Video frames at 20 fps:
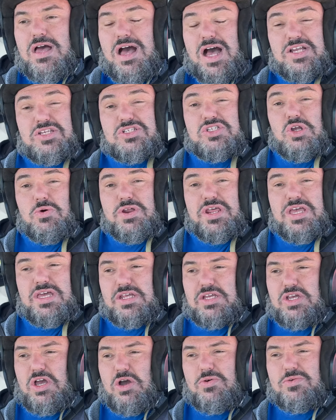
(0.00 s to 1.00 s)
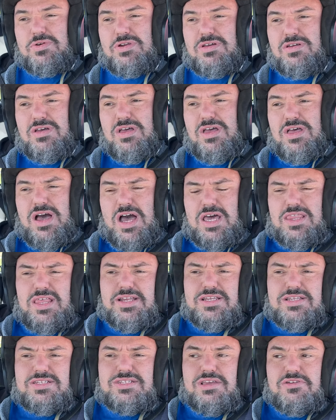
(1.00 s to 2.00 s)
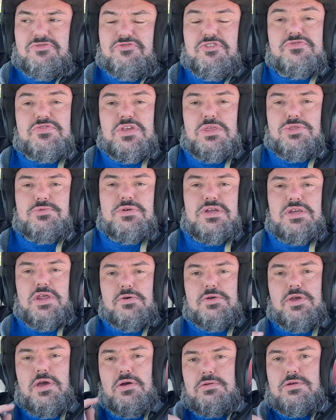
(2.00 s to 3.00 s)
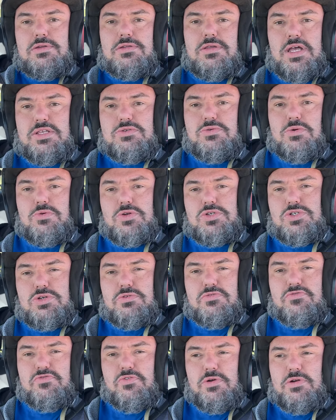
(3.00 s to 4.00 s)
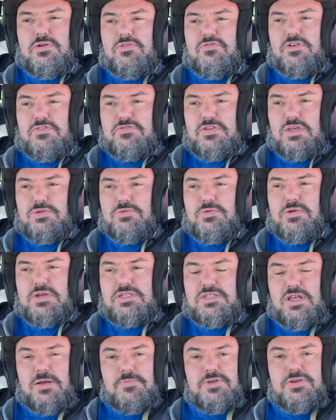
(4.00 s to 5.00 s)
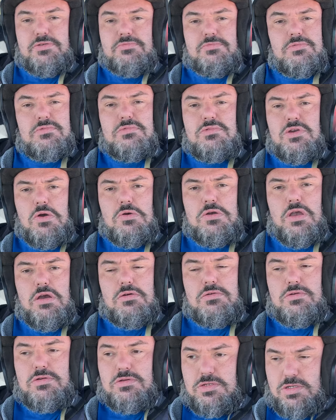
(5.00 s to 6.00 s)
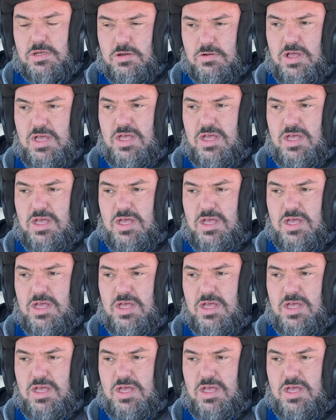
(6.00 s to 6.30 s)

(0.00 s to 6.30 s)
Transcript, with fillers: I just don't want to hit a cone. I'd like to see a 53 no cone. That's what we're shooting for. 53 something, no cone. So